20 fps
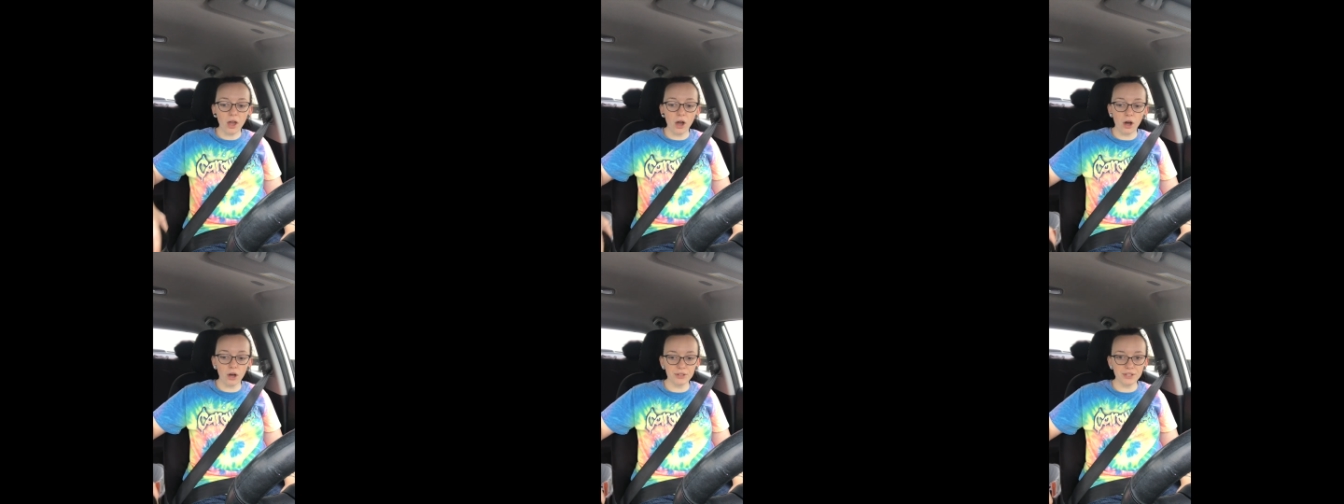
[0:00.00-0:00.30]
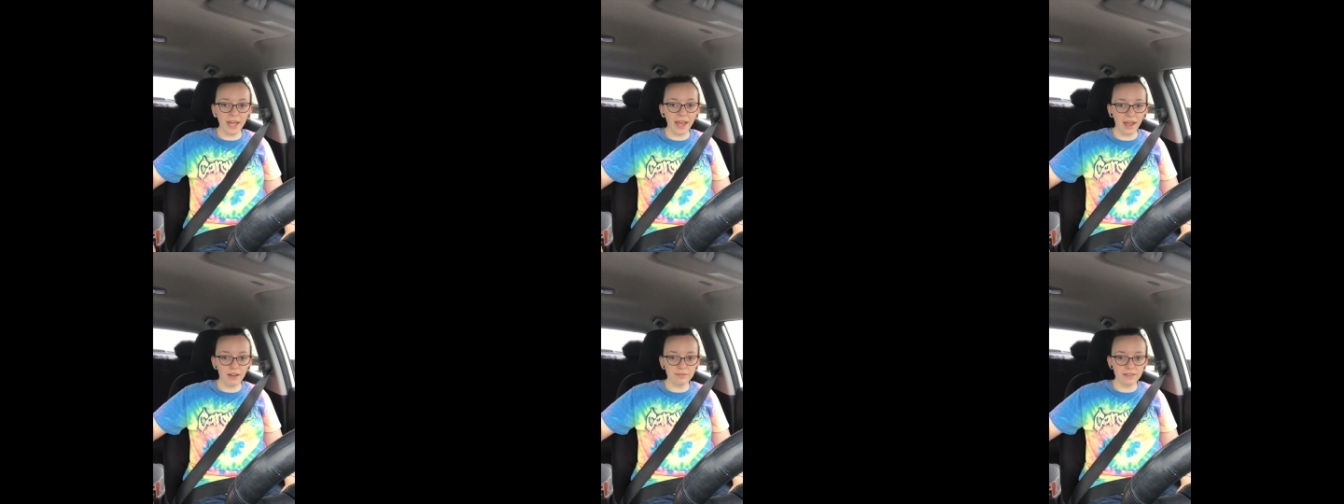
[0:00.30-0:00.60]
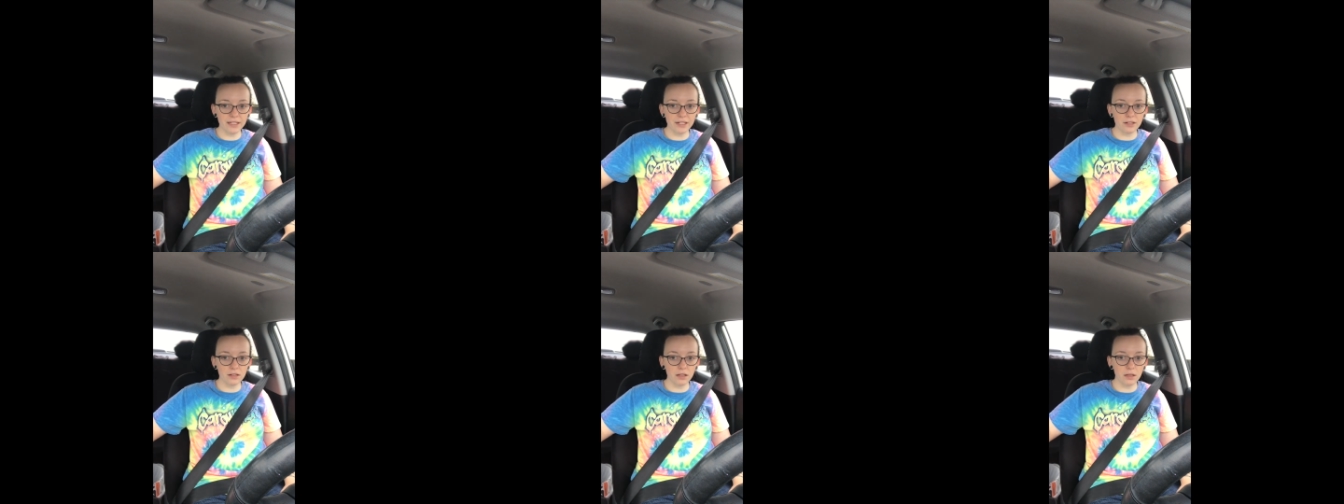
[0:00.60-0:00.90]
all day
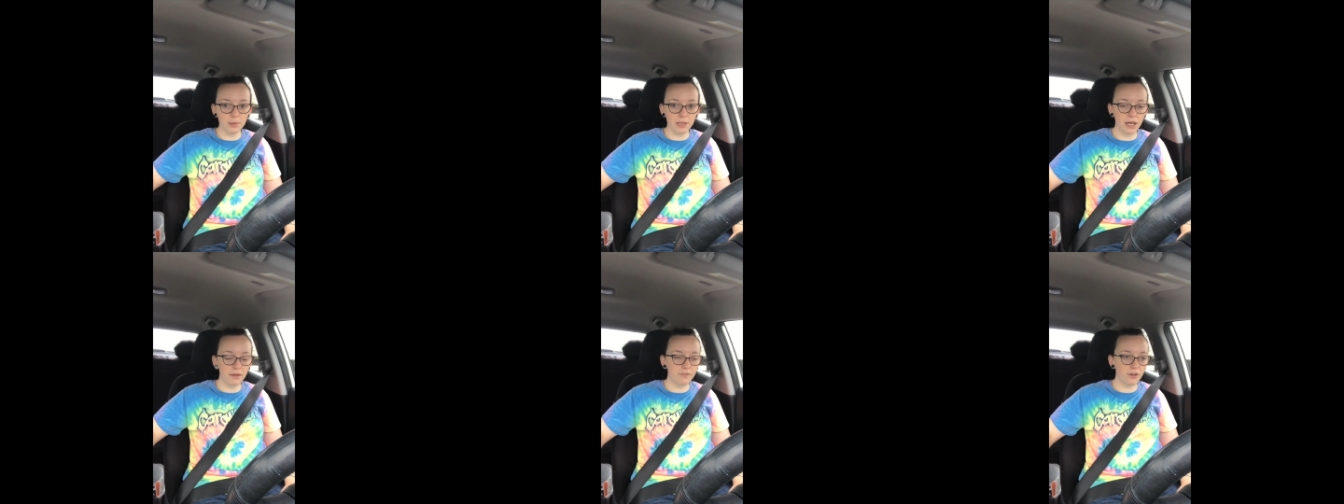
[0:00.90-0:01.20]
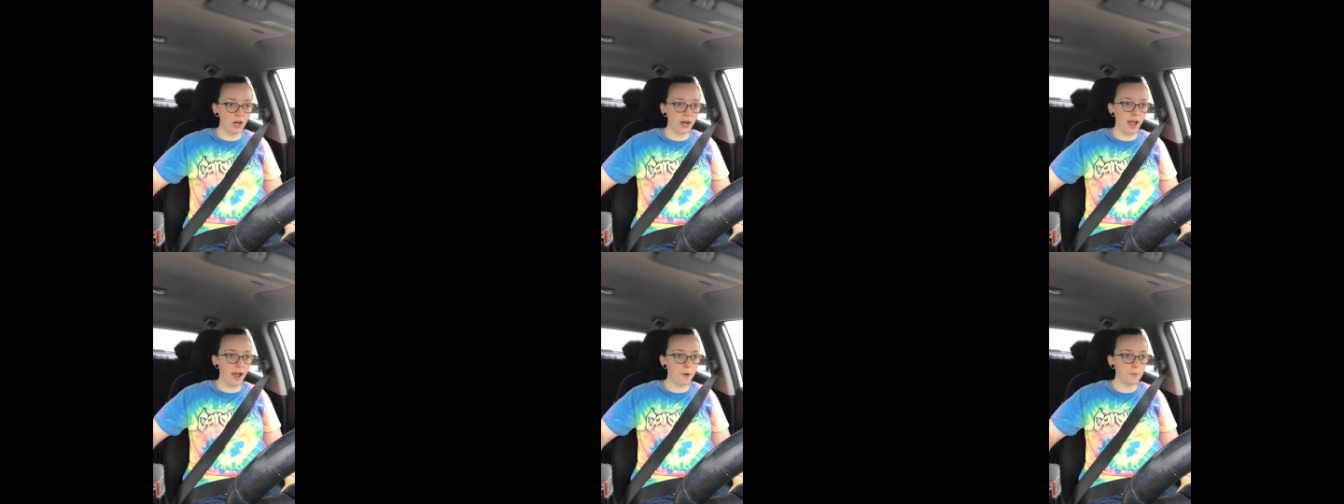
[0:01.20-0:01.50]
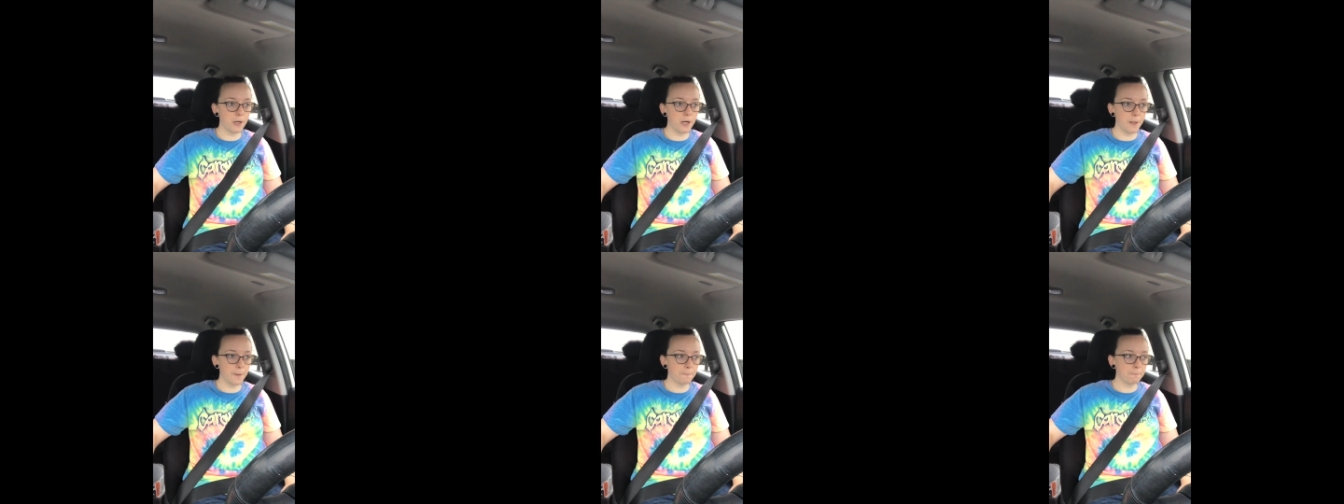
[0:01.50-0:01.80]
I've literally been up for an
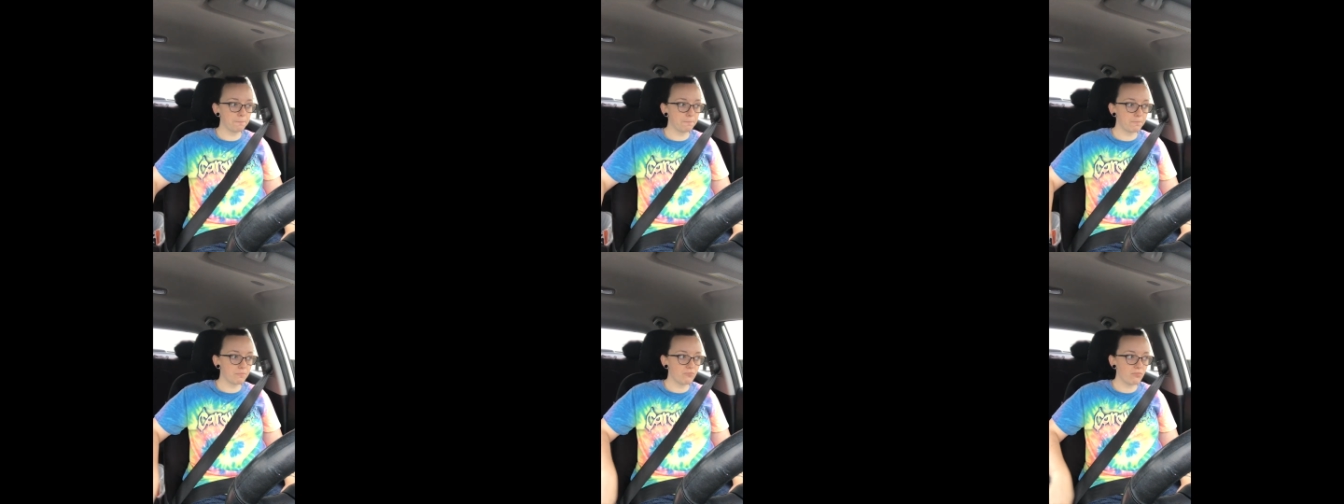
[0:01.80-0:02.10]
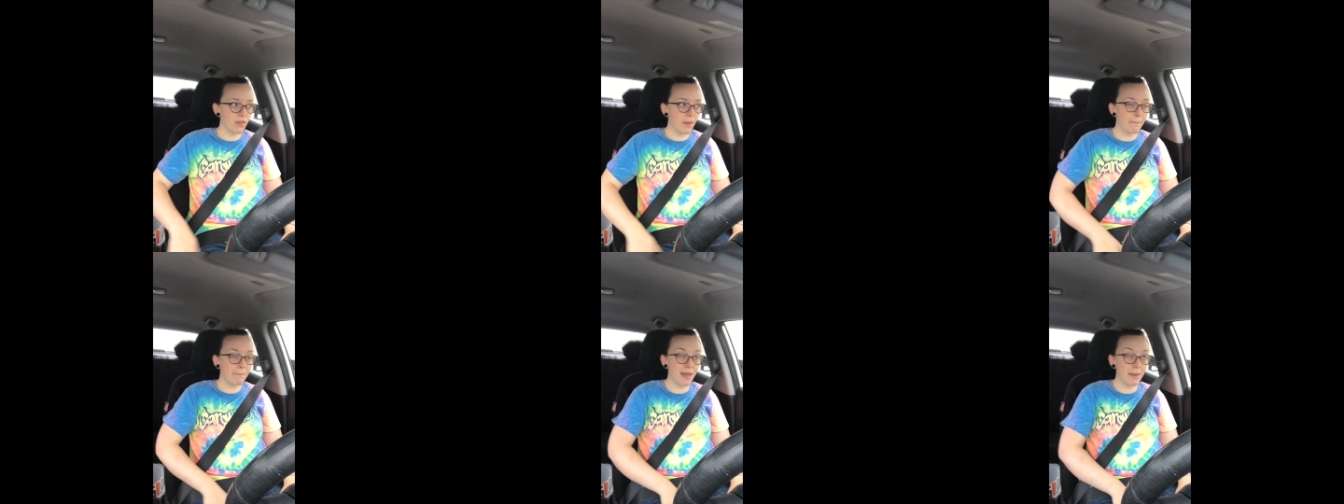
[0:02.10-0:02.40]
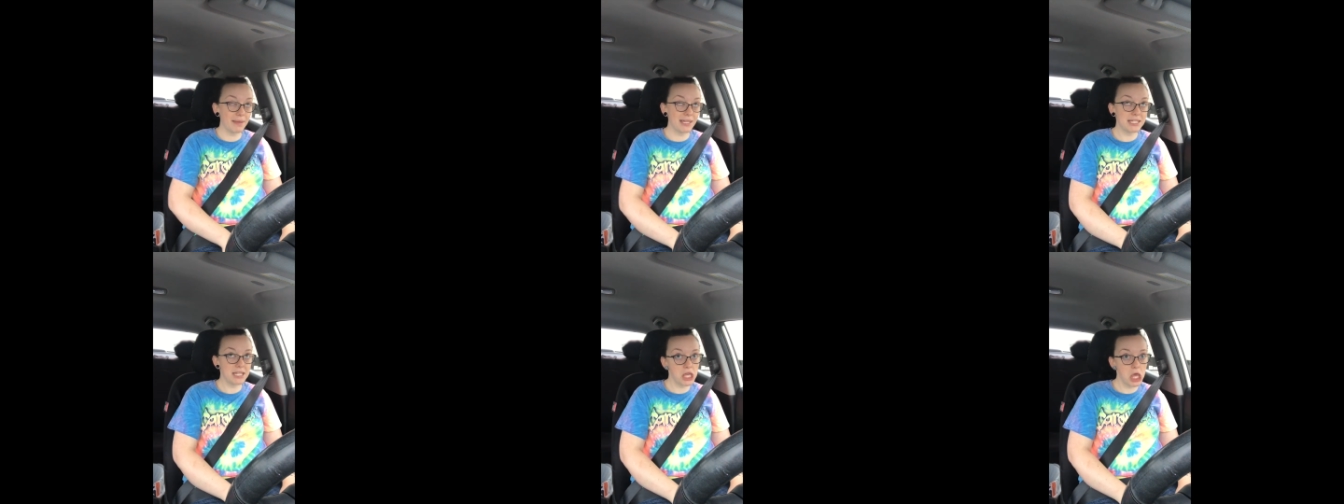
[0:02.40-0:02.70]
hour
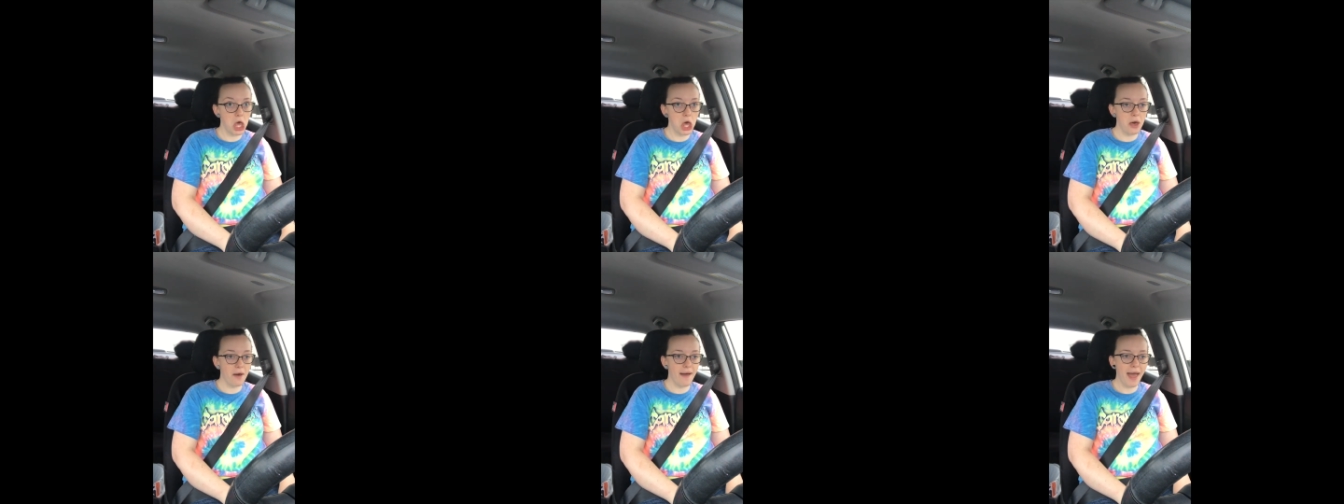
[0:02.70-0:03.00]
maybe two